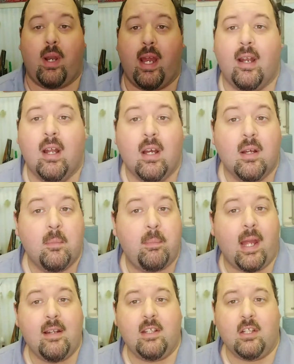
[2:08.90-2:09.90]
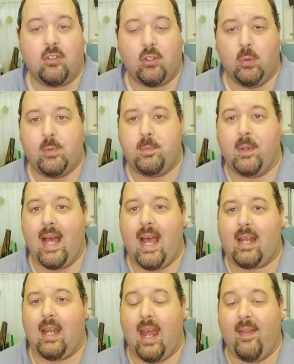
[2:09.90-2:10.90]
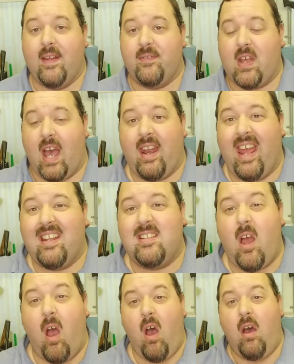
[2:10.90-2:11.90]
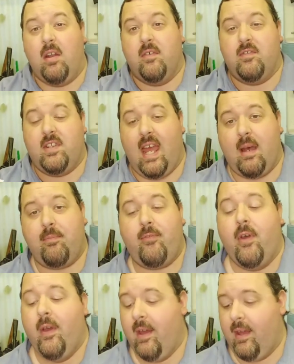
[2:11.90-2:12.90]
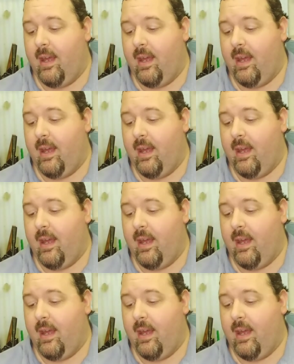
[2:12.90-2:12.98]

great painting your tubes black, and they've got a ton of depth